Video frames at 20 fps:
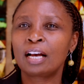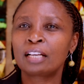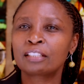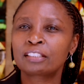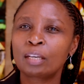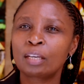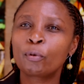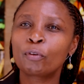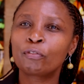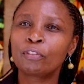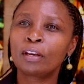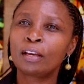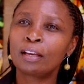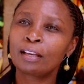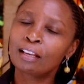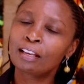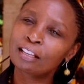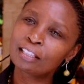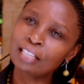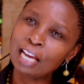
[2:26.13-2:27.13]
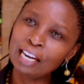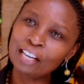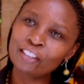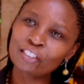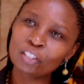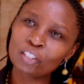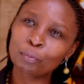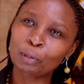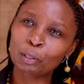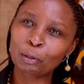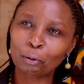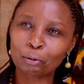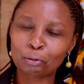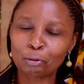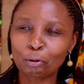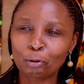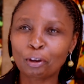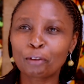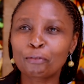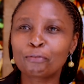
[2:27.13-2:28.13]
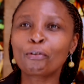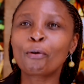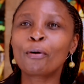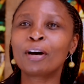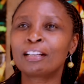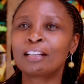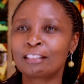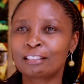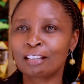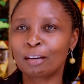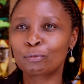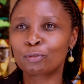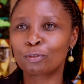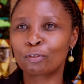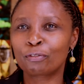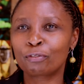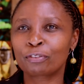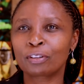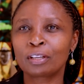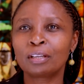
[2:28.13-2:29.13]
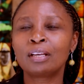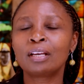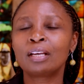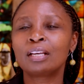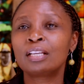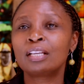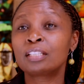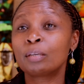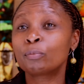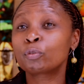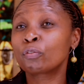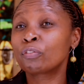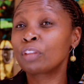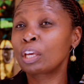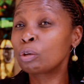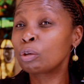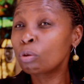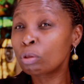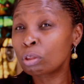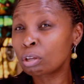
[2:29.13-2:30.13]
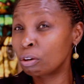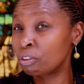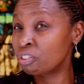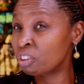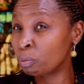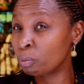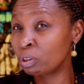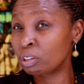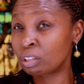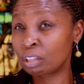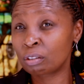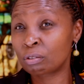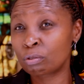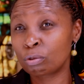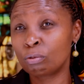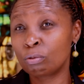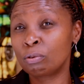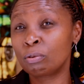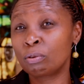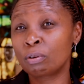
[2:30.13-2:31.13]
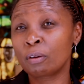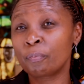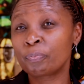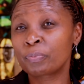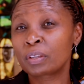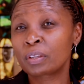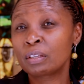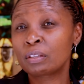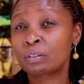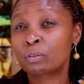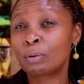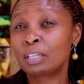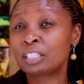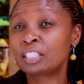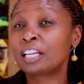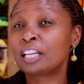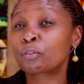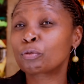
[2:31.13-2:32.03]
some of the challenges, but also looking forward in terms of the youth contributing to Agenda